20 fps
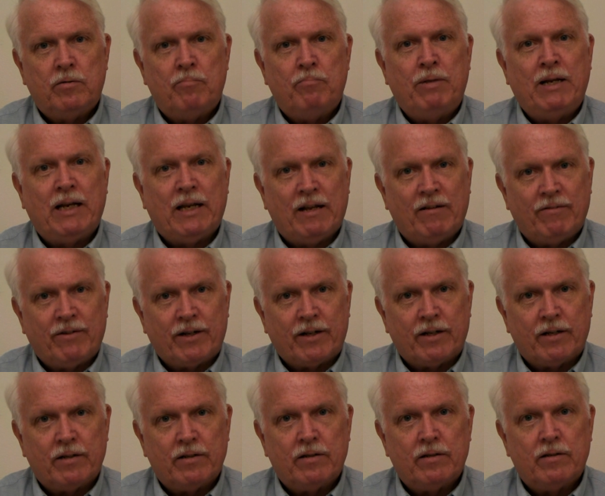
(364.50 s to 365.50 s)
Be loving.
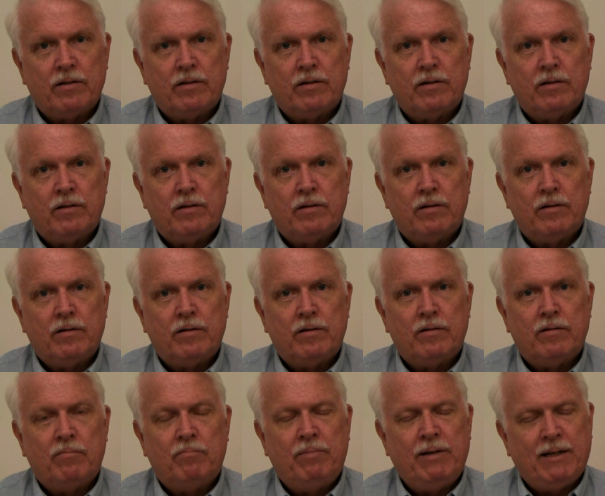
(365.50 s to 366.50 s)

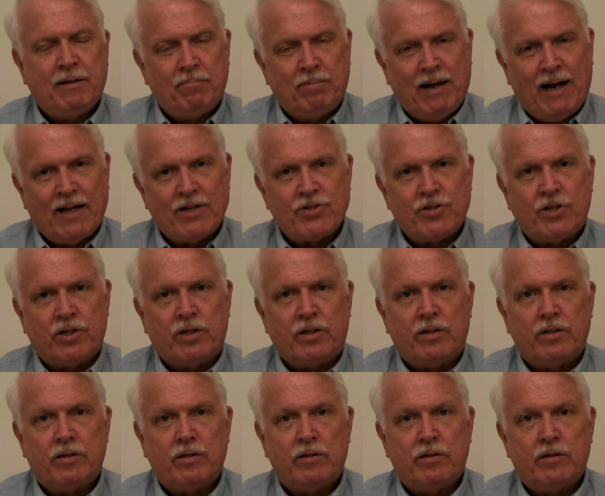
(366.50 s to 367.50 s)
Be compassionate.